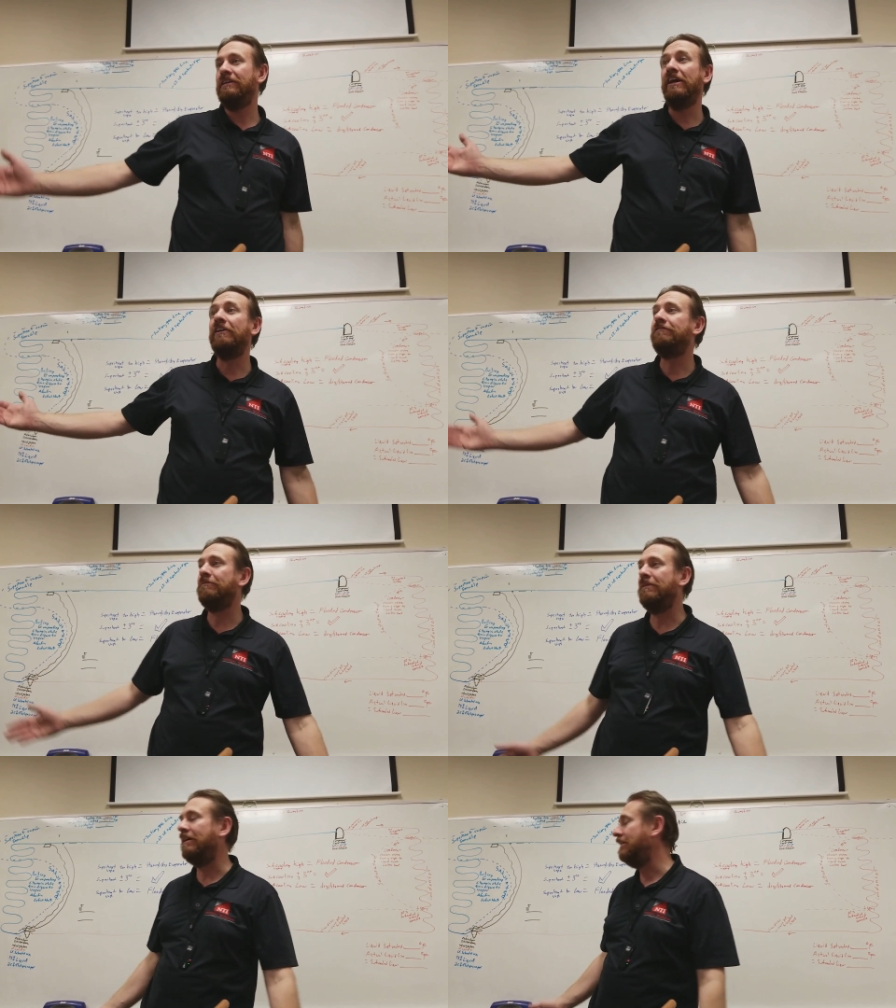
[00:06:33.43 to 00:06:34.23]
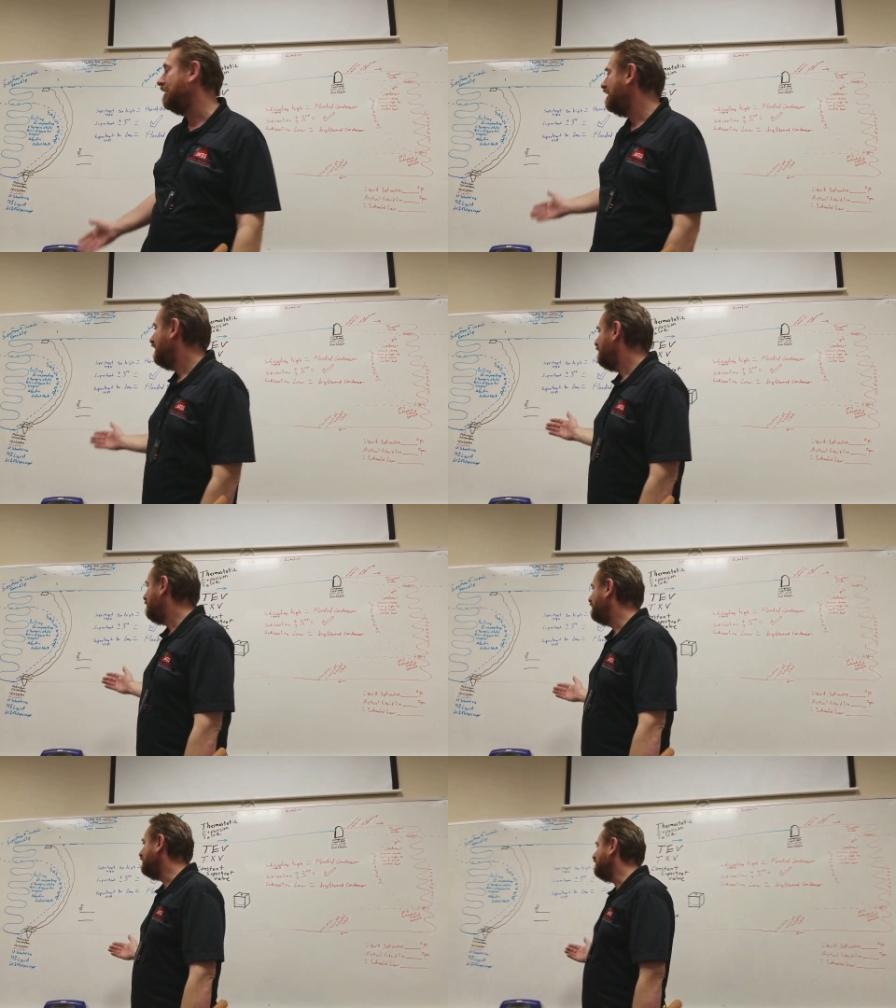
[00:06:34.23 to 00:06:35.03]
year from then.
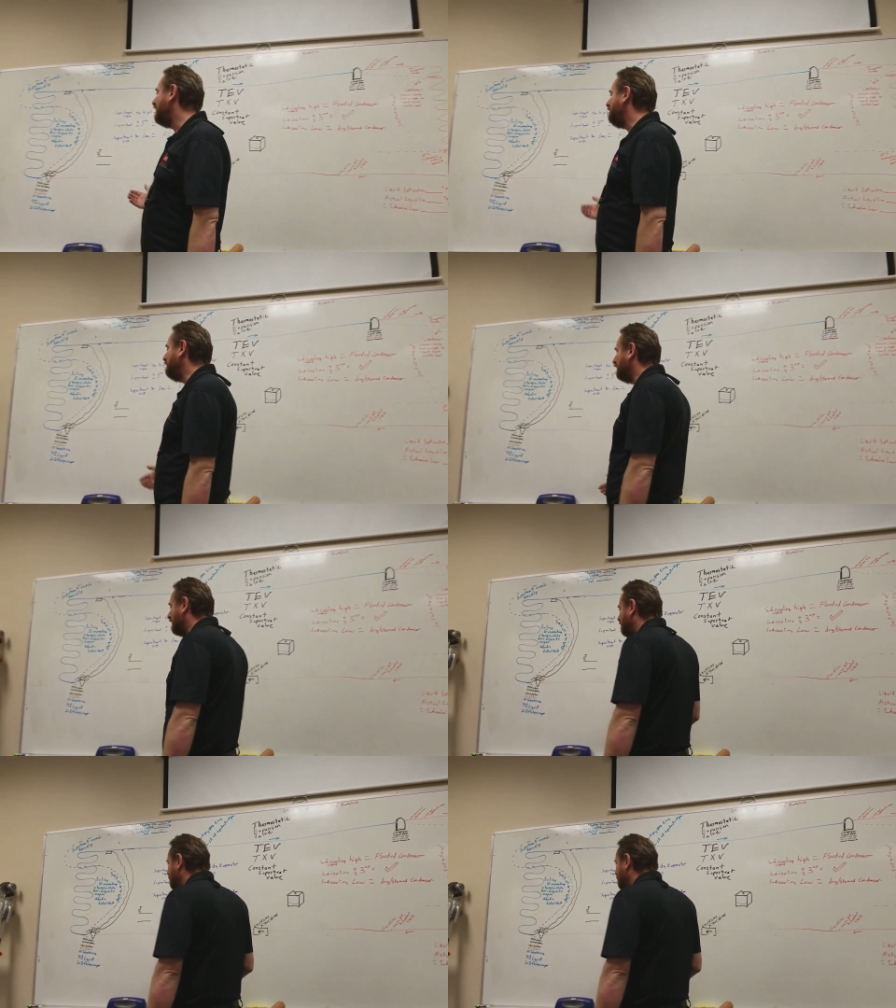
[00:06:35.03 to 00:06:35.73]
But then you have people coming